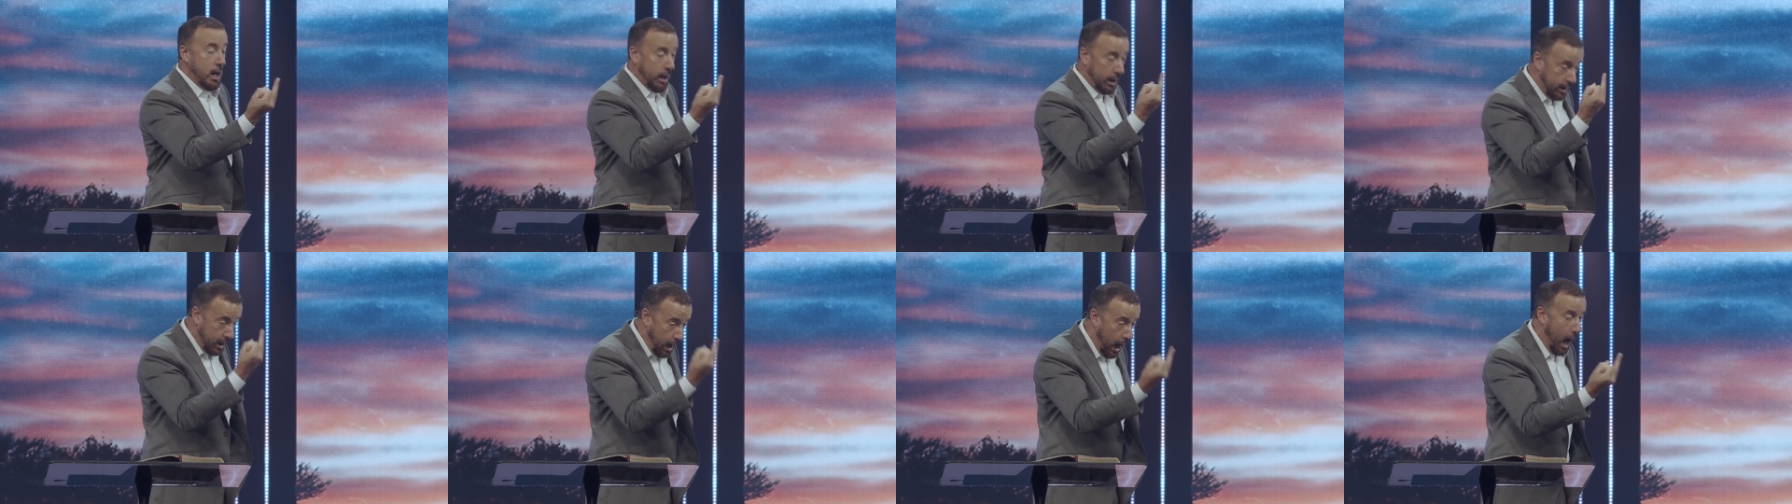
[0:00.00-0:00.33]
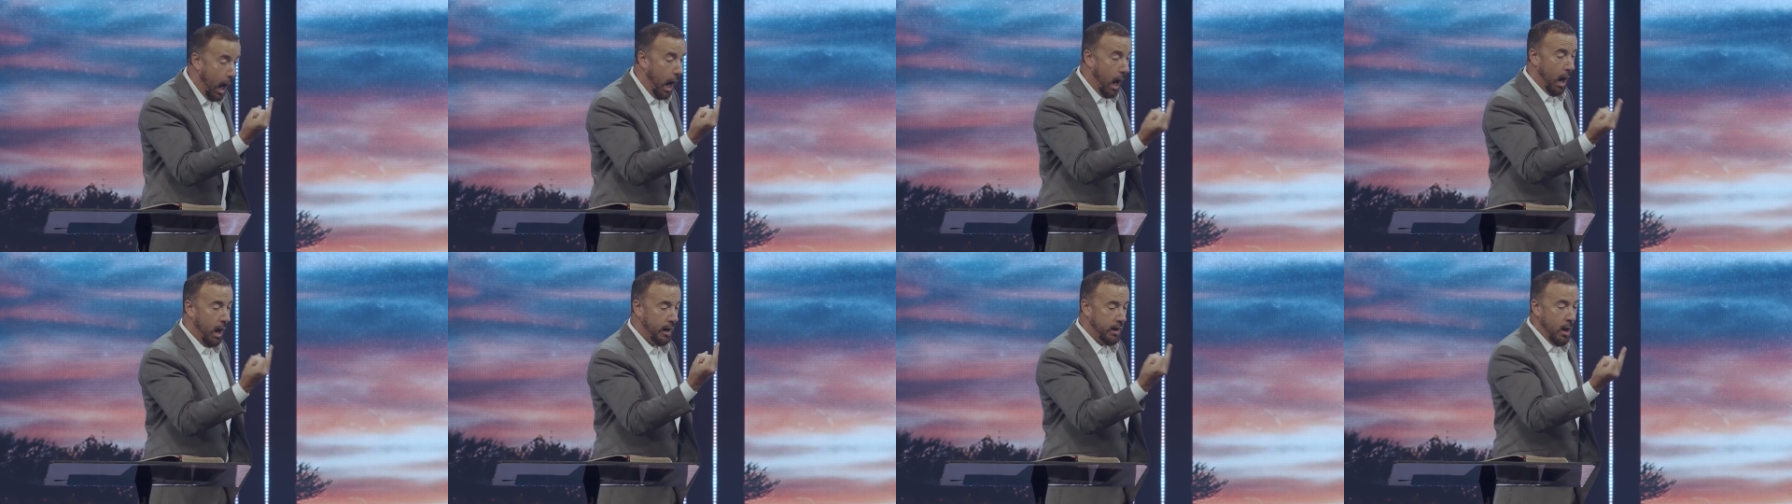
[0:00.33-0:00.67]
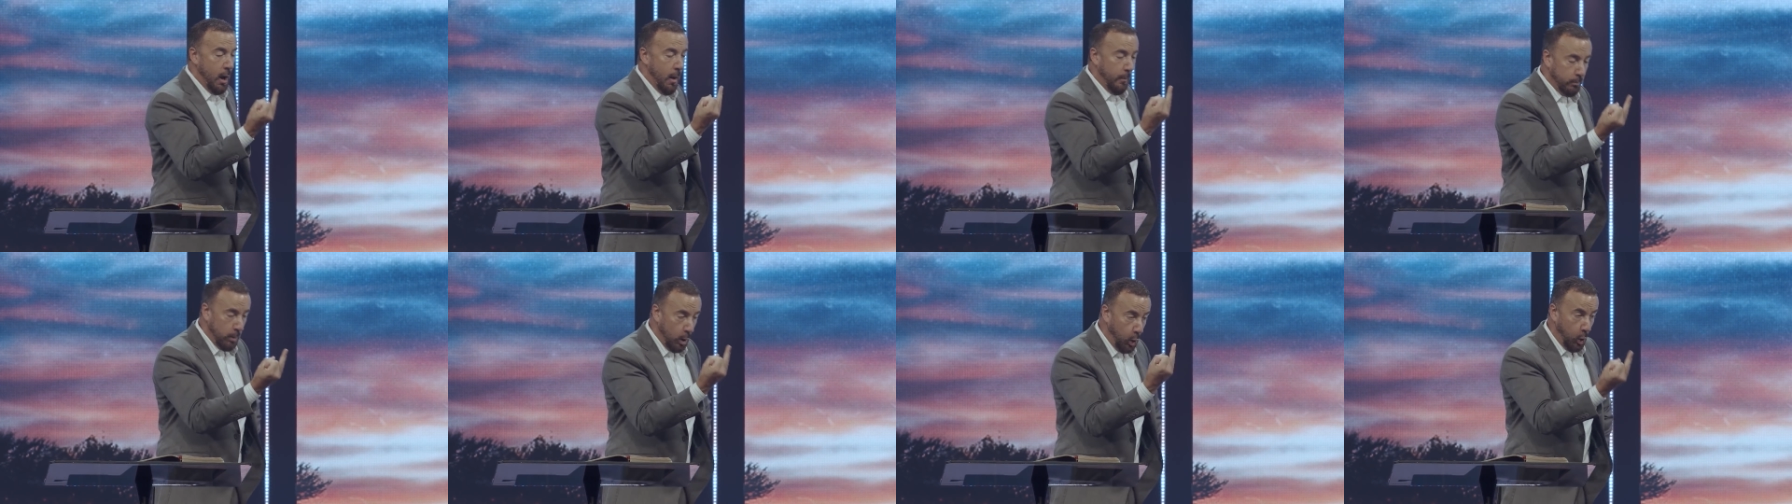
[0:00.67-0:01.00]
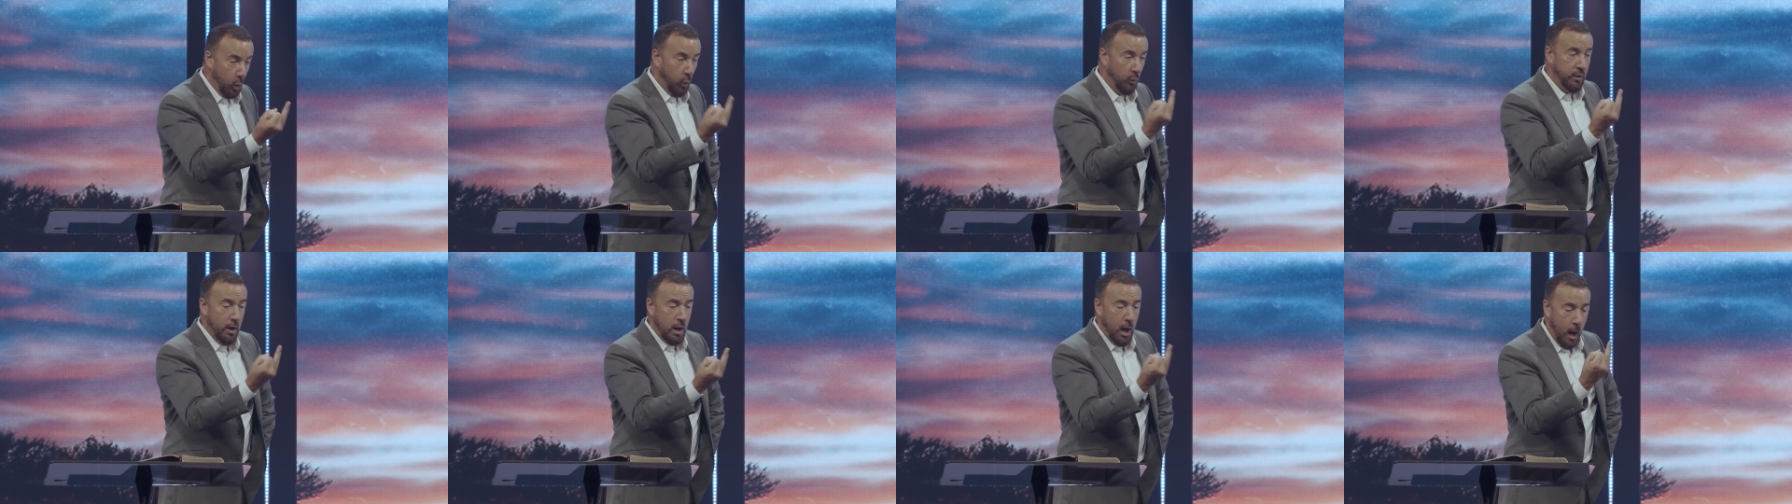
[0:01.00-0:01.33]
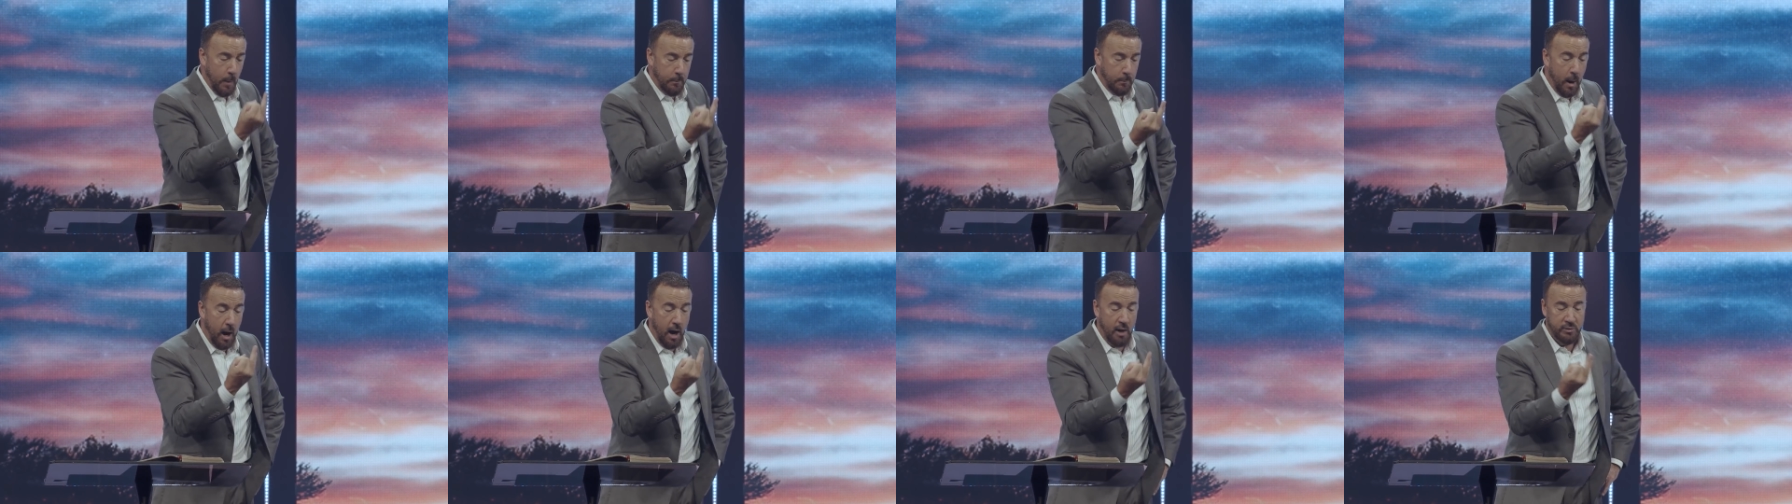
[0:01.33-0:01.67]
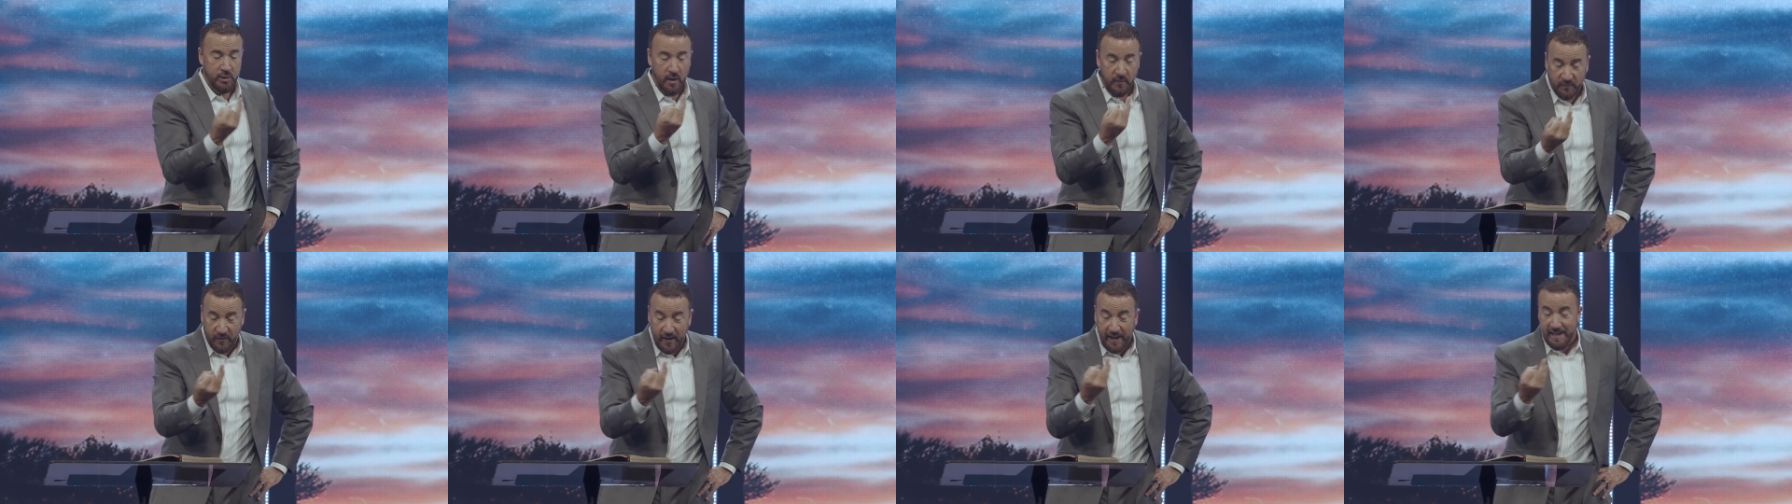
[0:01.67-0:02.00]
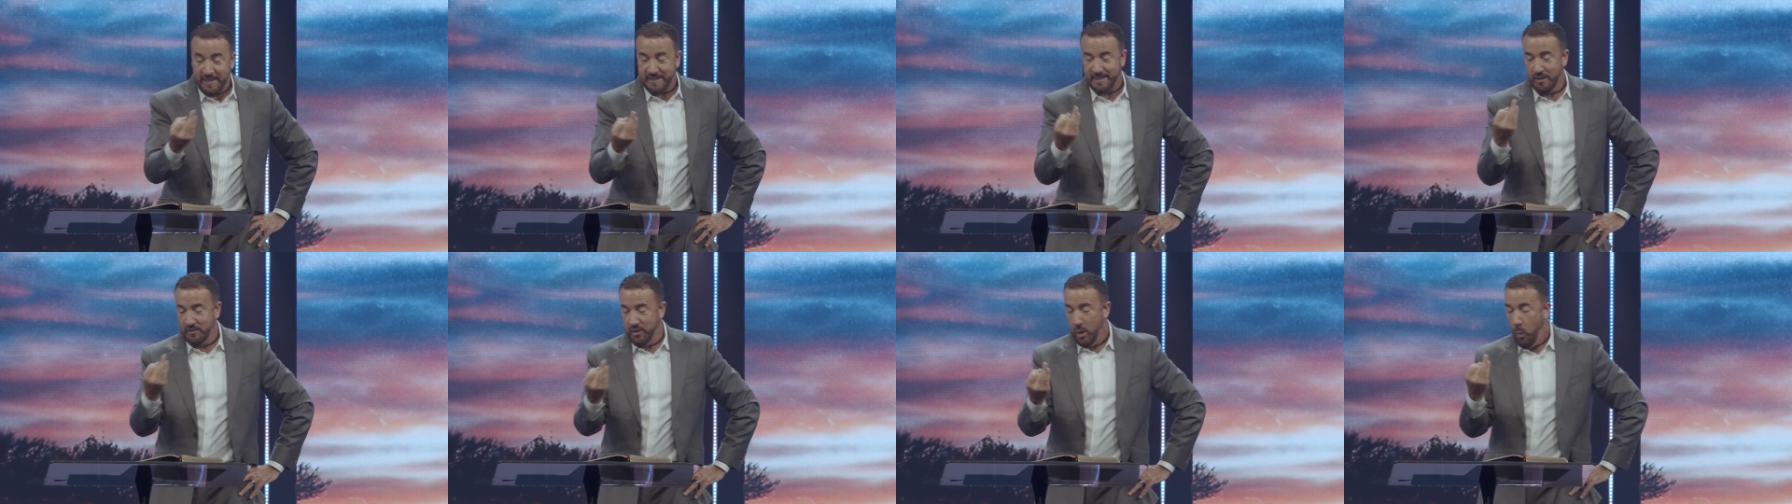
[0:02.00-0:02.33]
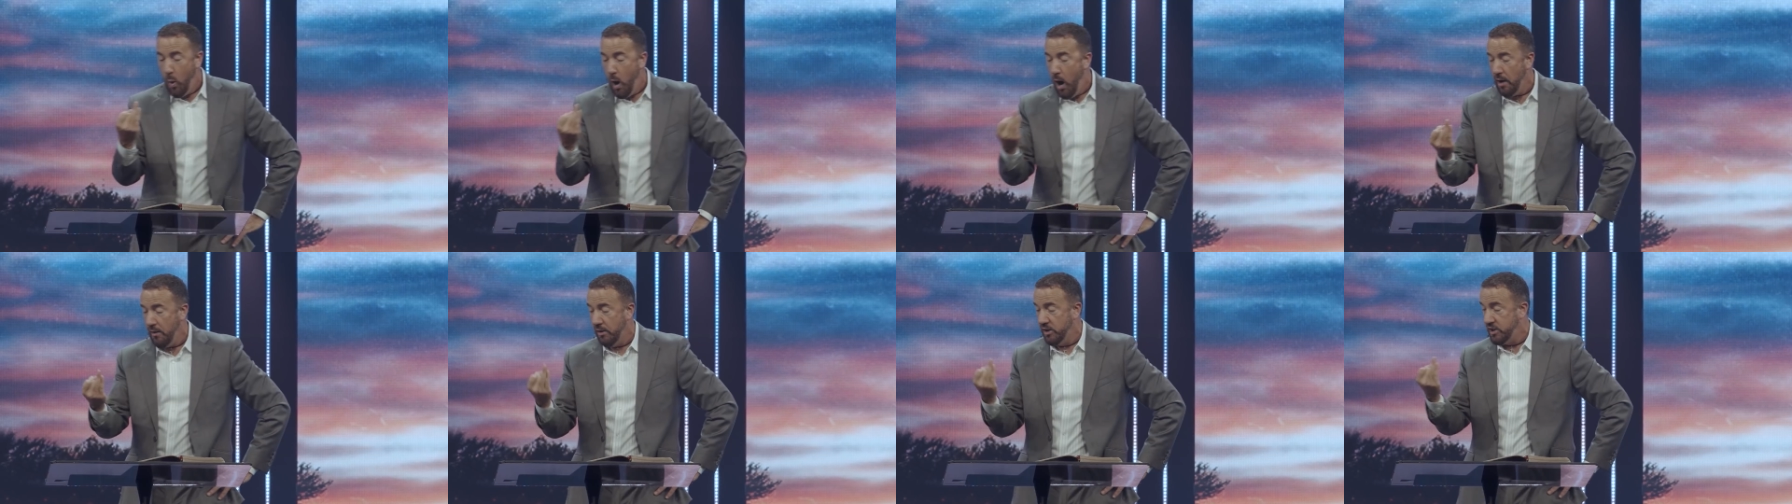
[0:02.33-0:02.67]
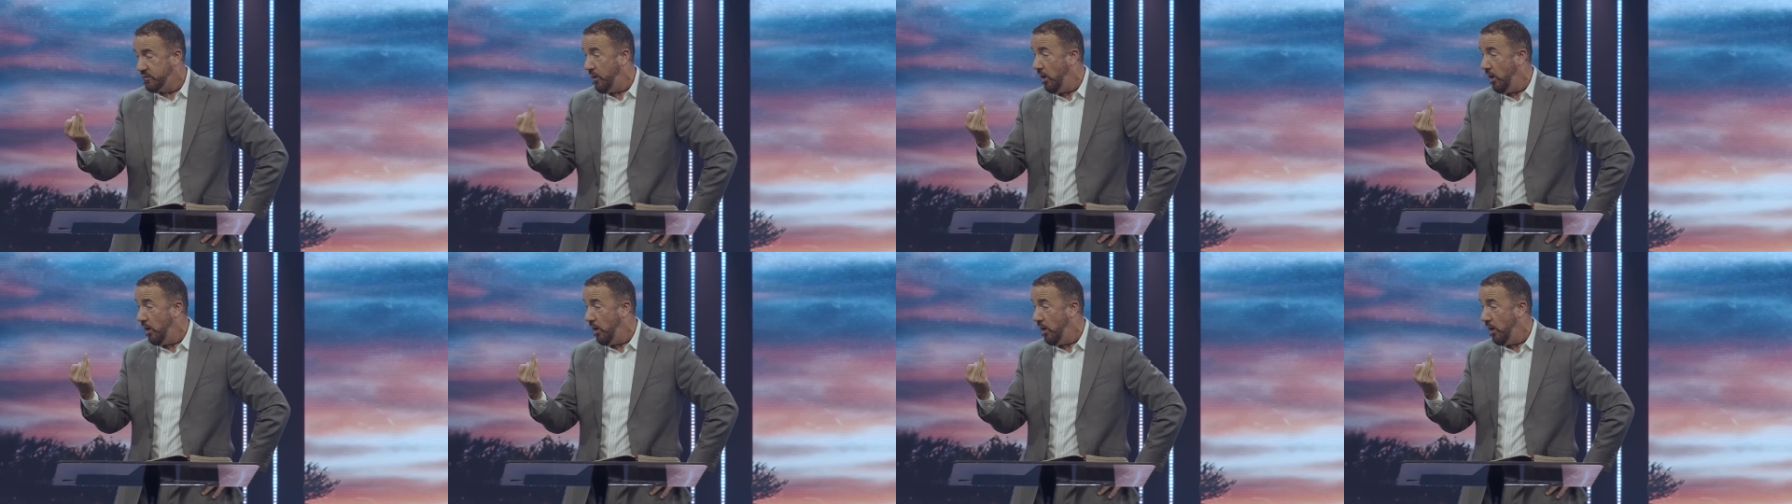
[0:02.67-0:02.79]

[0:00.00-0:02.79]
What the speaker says: God moved upon the face of the waters.